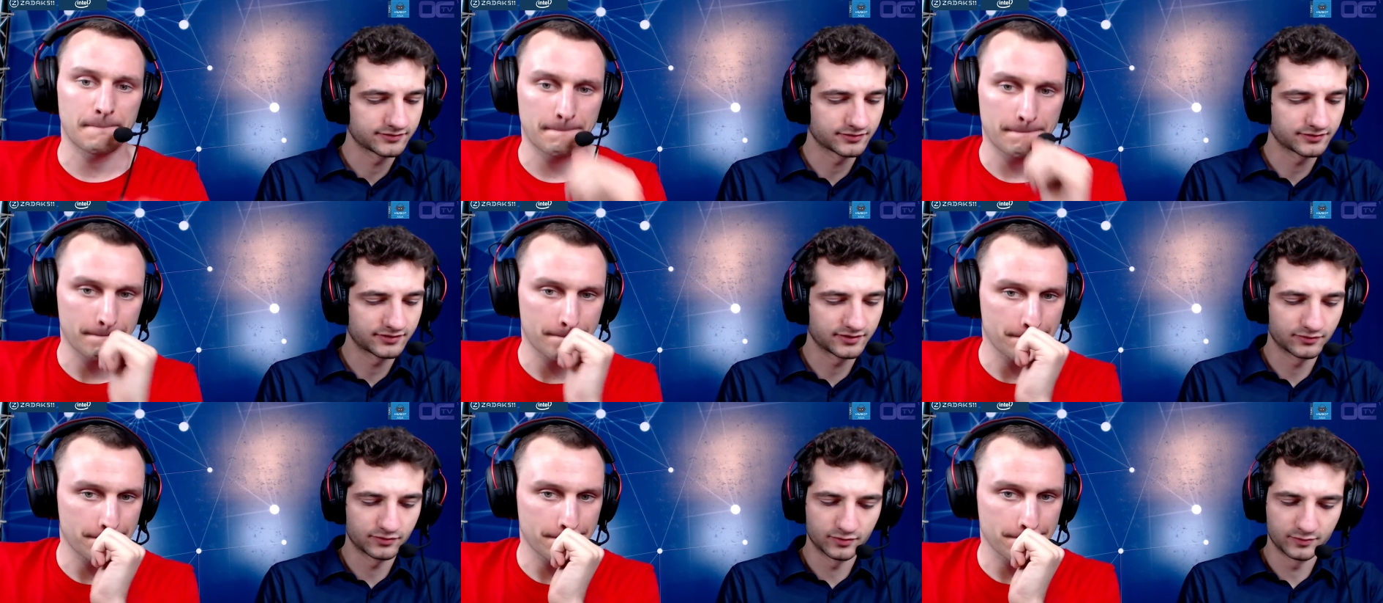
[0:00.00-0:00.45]

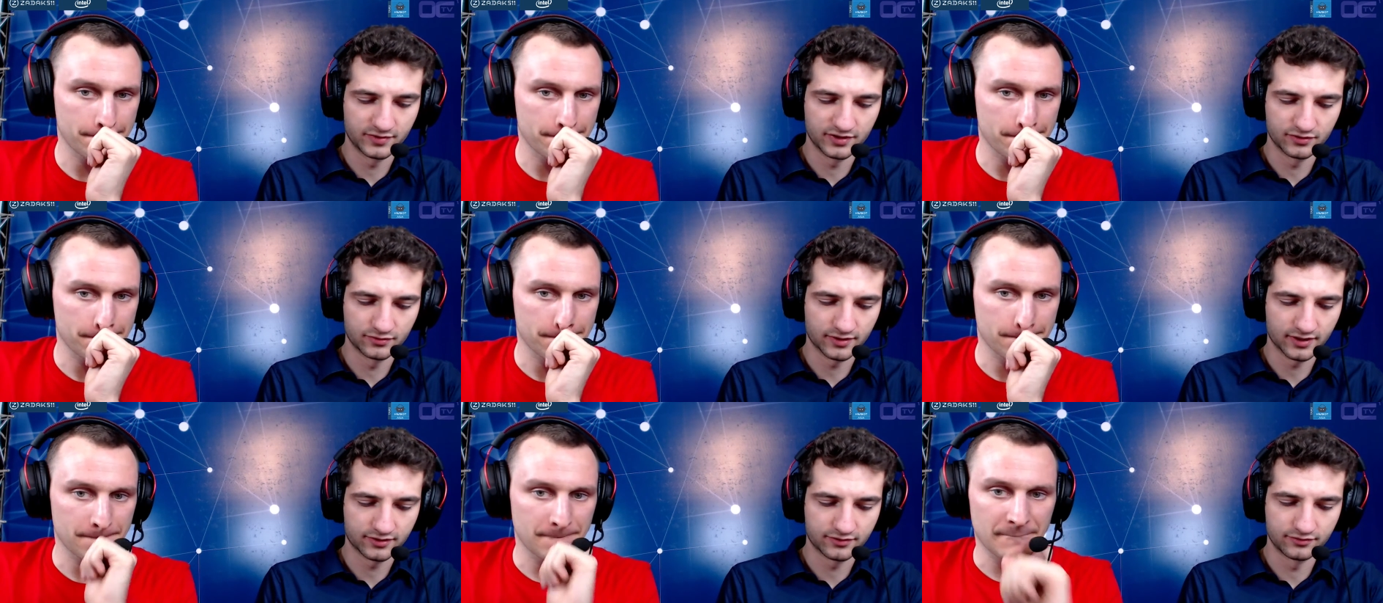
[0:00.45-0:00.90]
Speaker 1: So there will
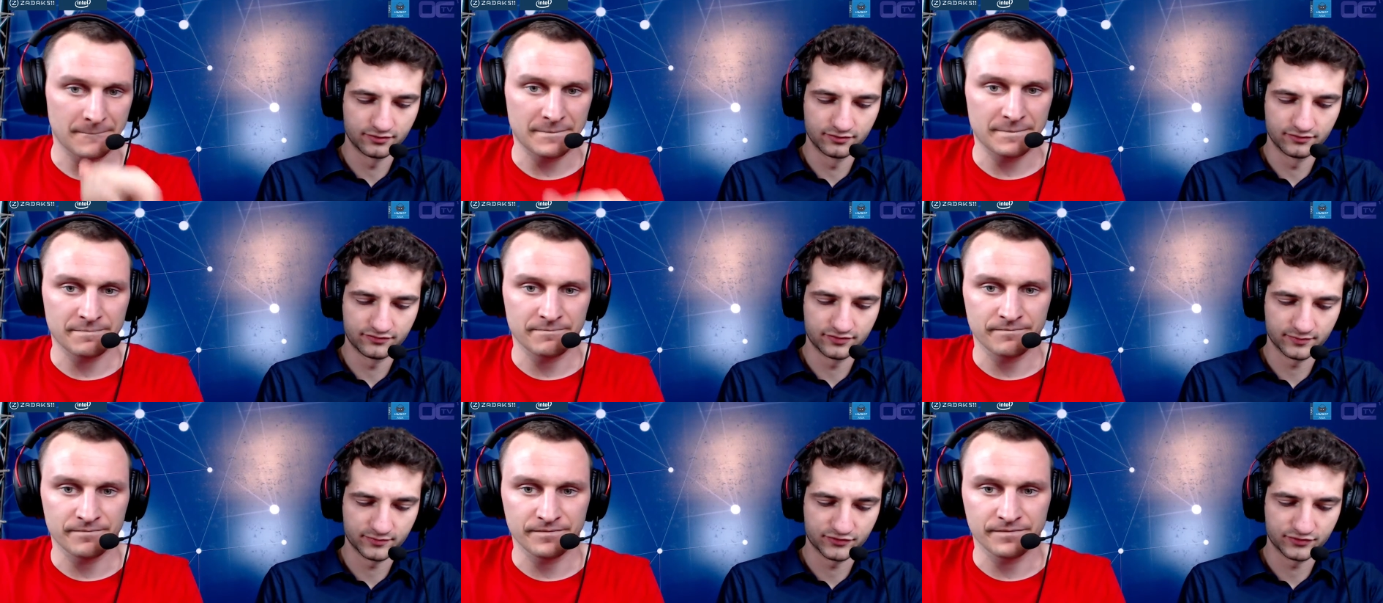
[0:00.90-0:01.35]
be
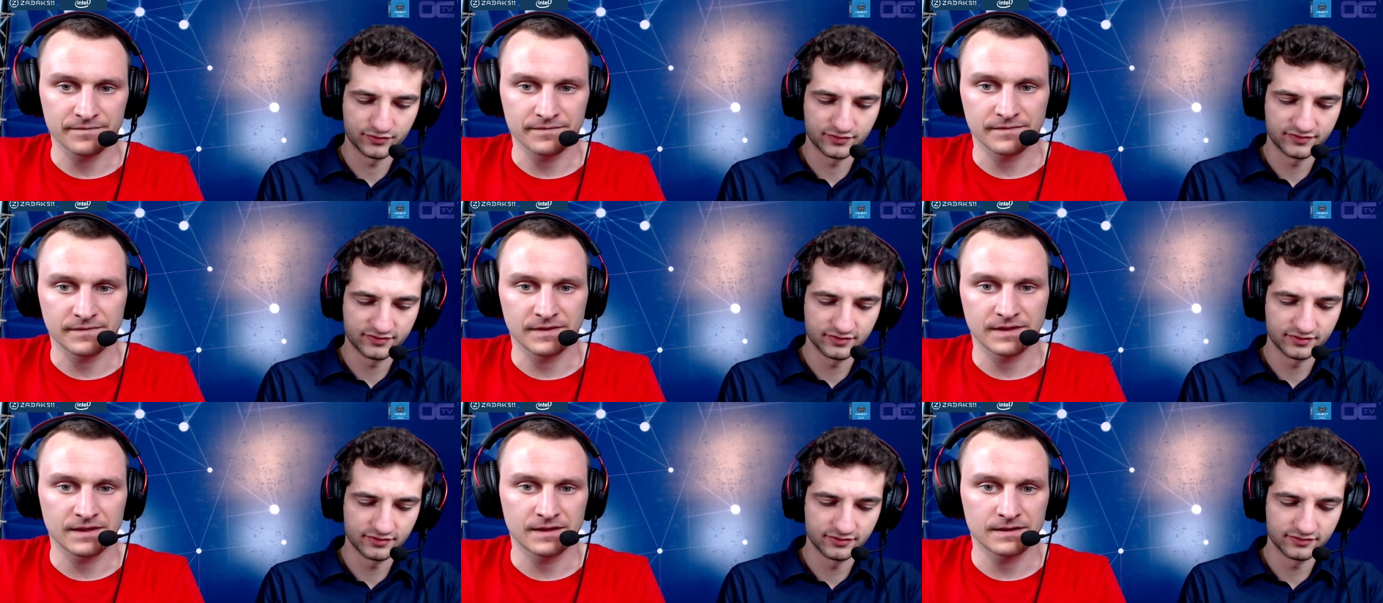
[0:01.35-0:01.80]
Raccoon from
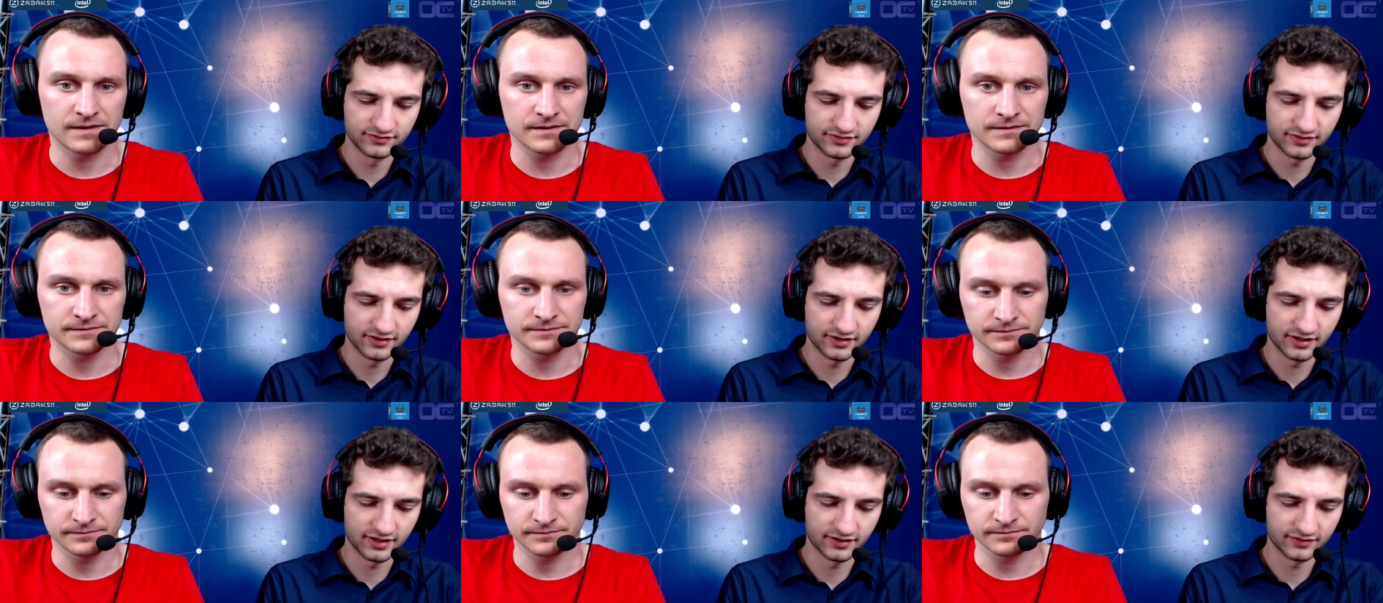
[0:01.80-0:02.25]

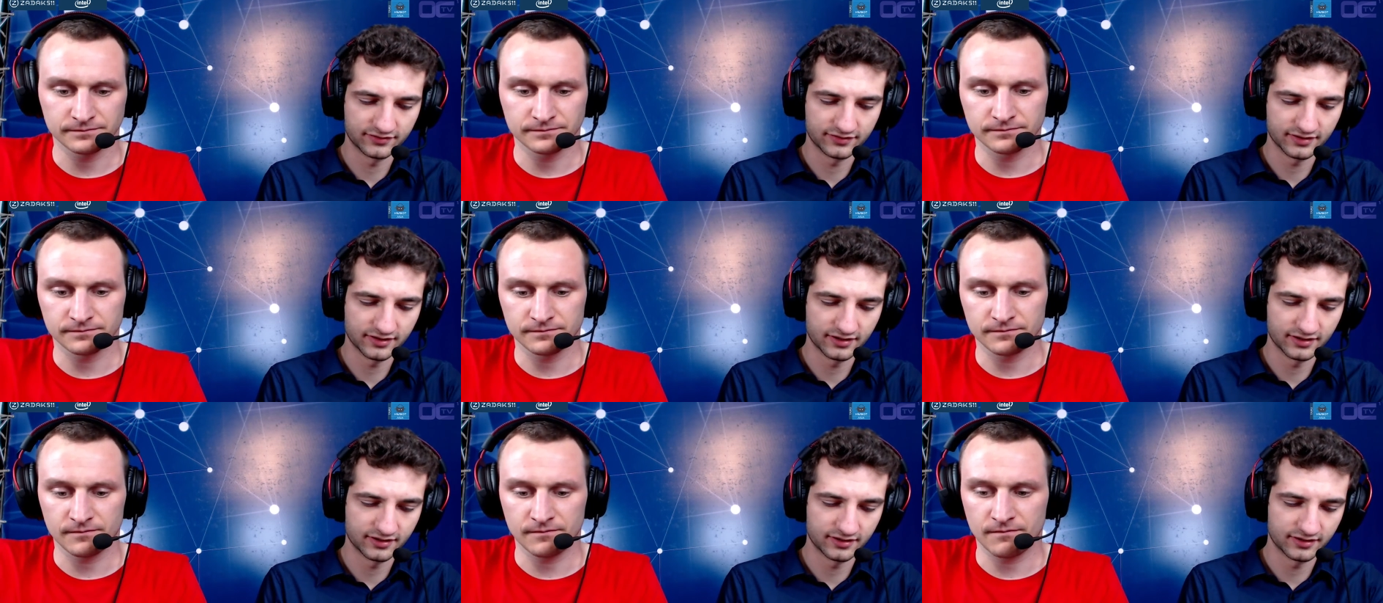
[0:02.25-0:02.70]
Switzerland,
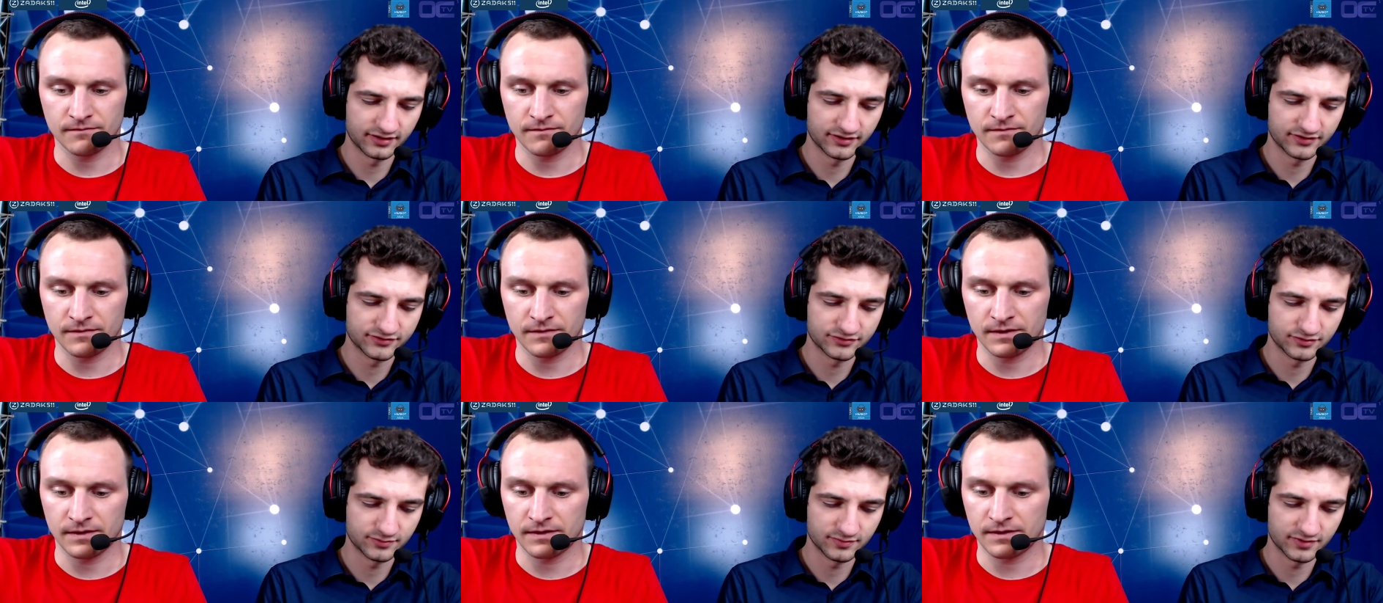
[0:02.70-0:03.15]
Hazzan,
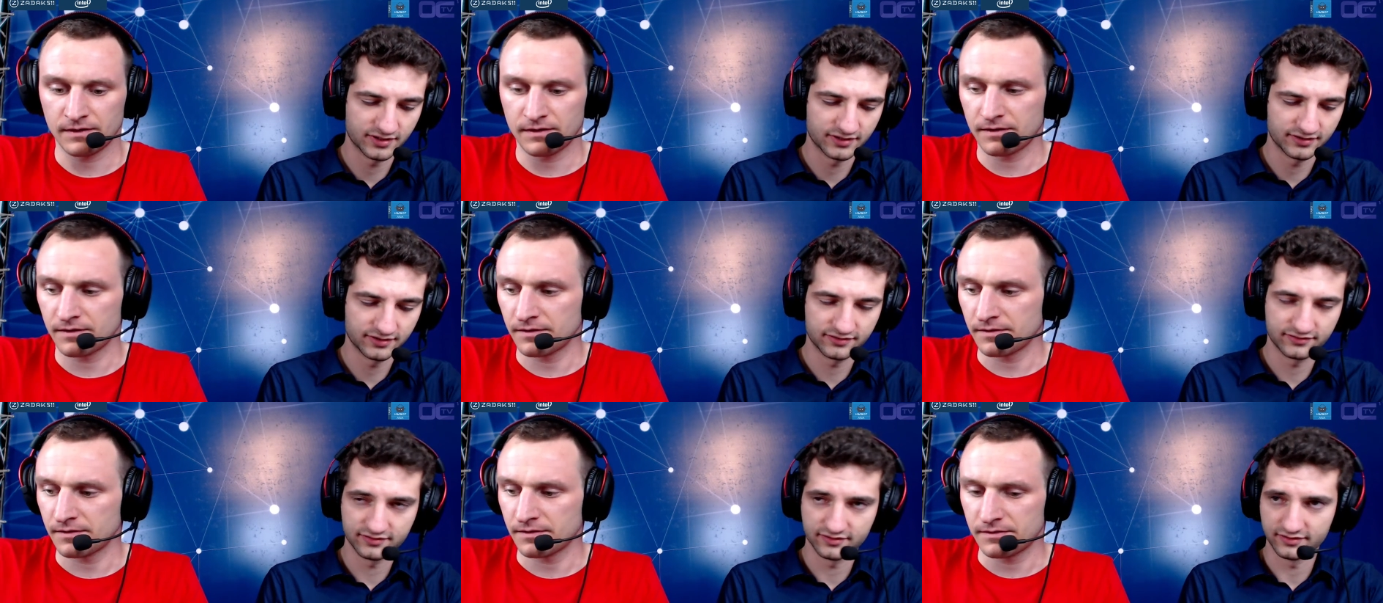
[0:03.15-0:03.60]
Extreme
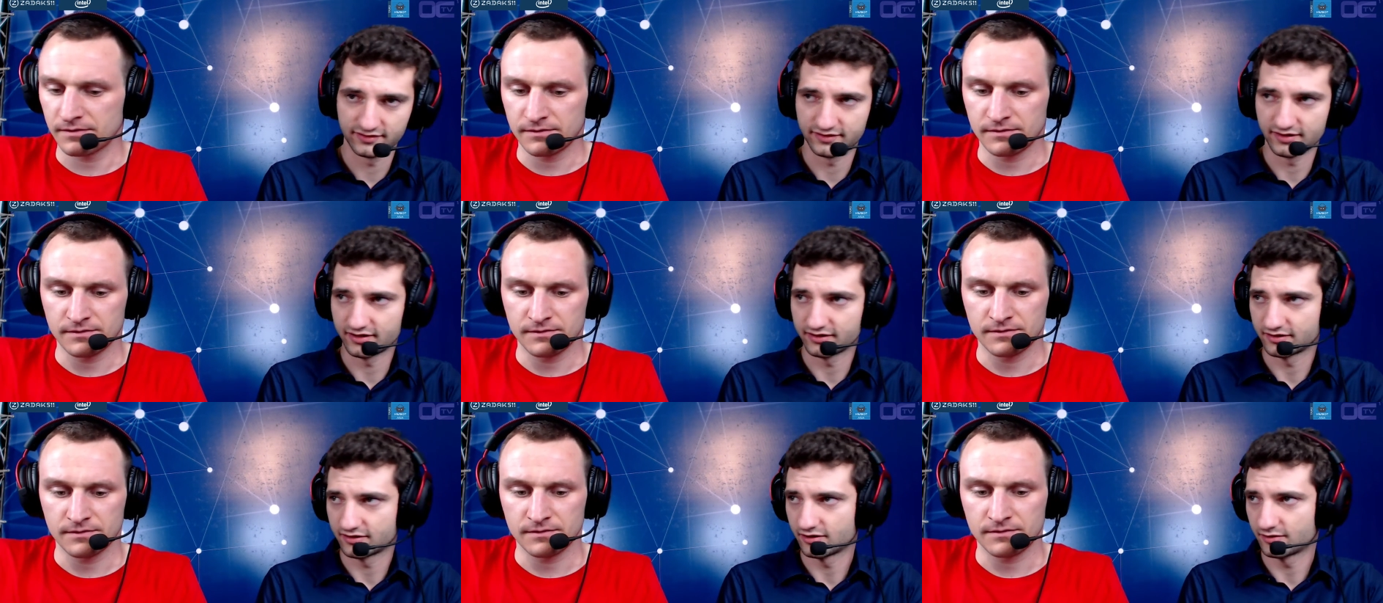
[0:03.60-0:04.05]
Addict,
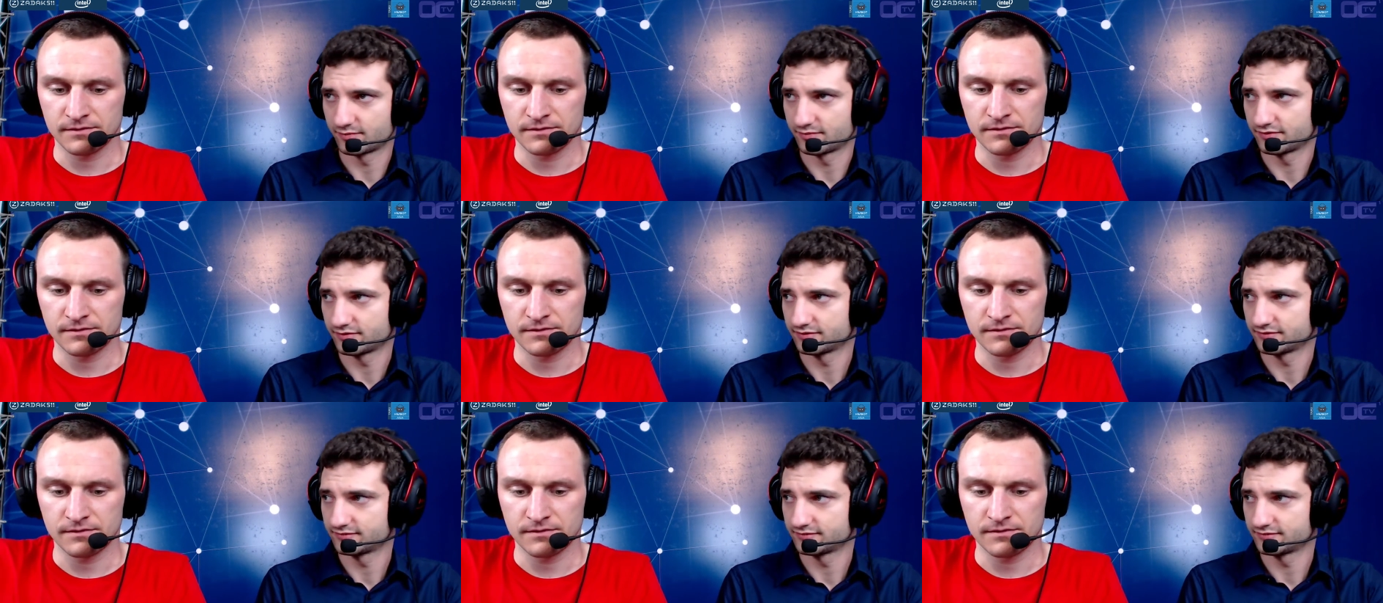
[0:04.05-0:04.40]
and Dancop.